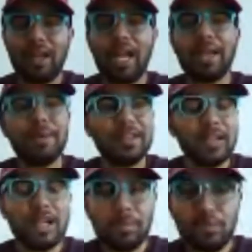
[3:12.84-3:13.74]
I
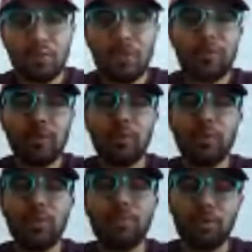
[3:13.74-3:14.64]
basically moved
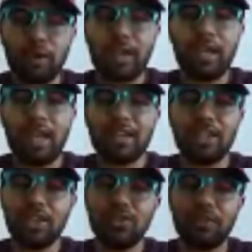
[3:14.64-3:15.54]
to Pune at
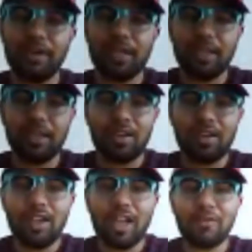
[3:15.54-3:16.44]
the age of 18.
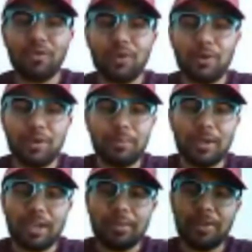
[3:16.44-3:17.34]
I wanted to
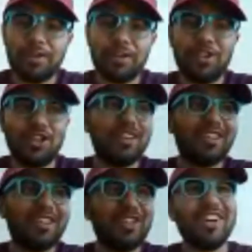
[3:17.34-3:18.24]
become
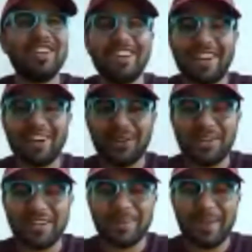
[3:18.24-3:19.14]
a chartered
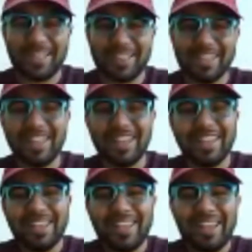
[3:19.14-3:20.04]
accountant back then,
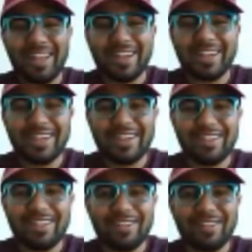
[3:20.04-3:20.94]

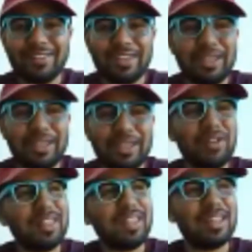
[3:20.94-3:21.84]
and even
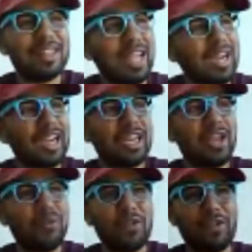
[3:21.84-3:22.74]
the that idea
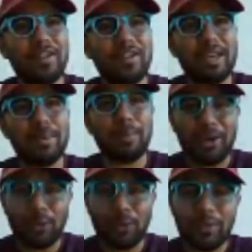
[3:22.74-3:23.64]
wasn't really my
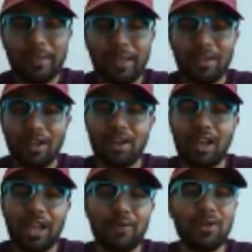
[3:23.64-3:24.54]
own.
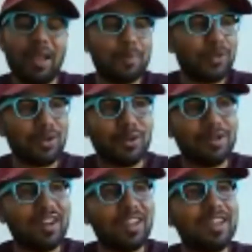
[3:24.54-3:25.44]
I was
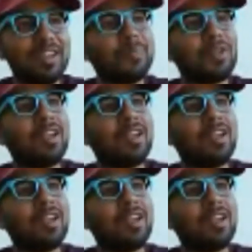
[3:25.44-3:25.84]
absolutely